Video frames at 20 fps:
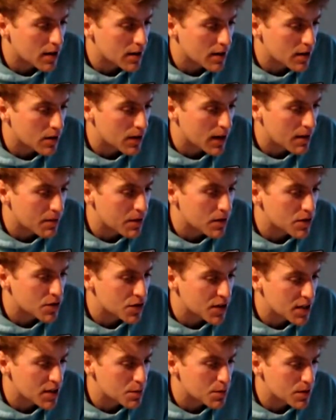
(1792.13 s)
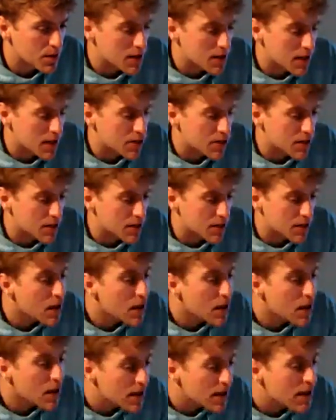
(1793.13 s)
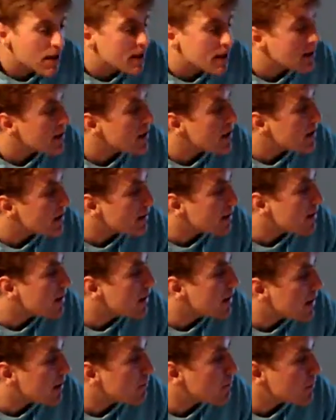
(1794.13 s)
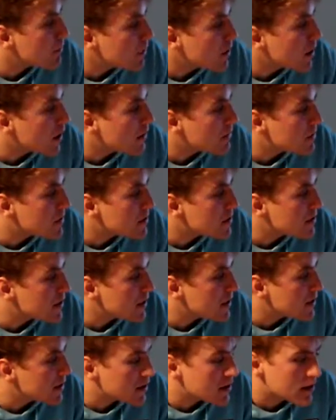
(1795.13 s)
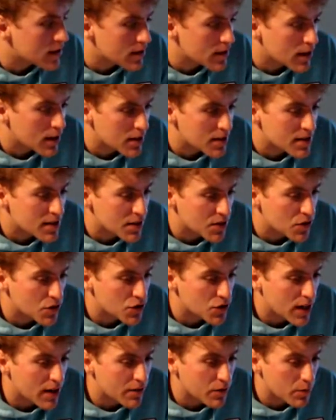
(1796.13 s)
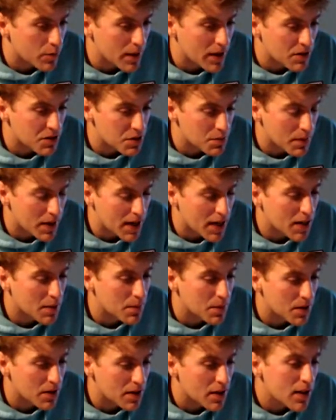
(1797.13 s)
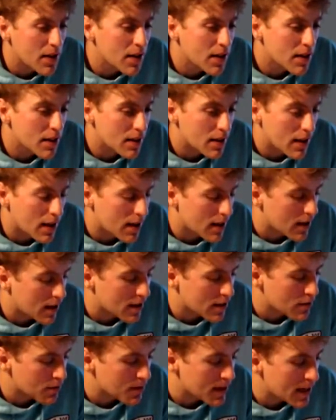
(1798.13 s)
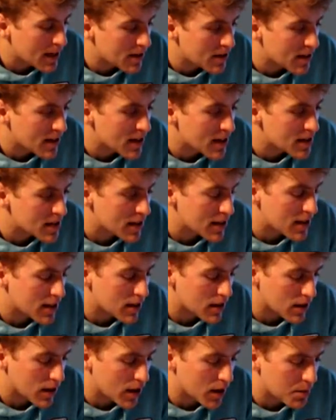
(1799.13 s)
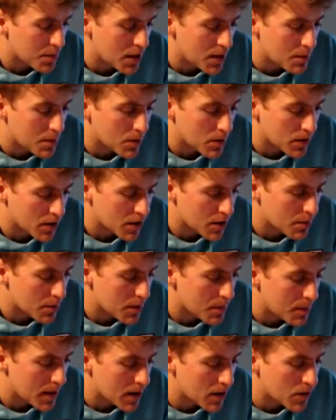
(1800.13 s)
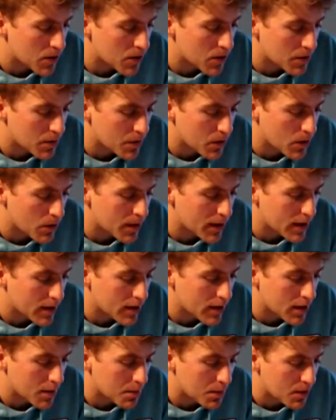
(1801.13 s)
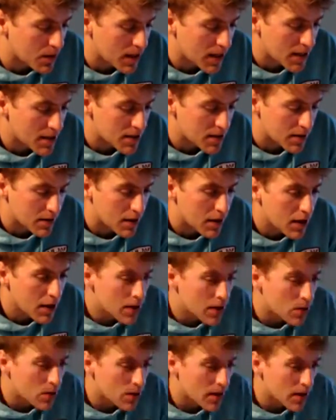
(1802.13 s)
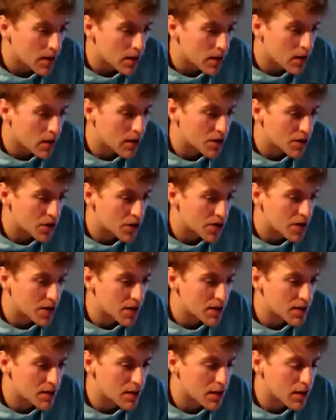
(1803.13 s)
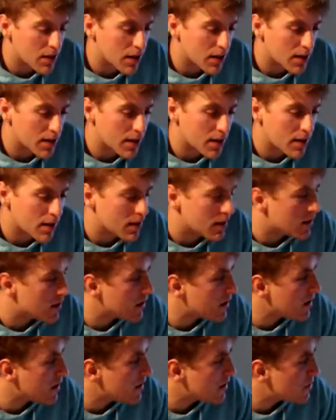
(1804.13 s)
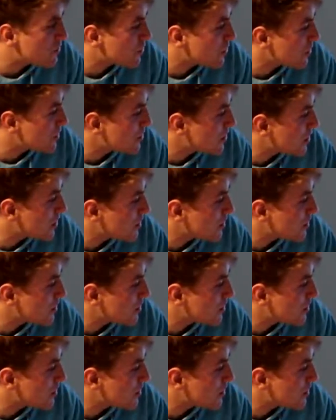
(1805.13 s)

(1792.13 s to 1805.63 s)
heavier transportation, they would love to see the non-essential travel bounce back, but the reality is, I think a lot of people are going to be paranoid of going on planes and going on long journeys in the short term.